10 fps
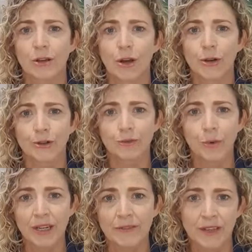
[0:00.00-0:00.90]
the load of
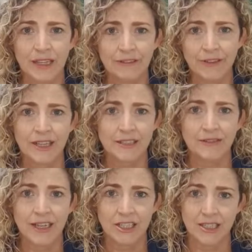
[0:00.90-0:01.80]
whatever the infective
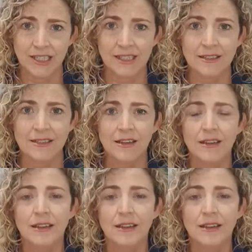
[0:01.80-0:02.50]
agent is.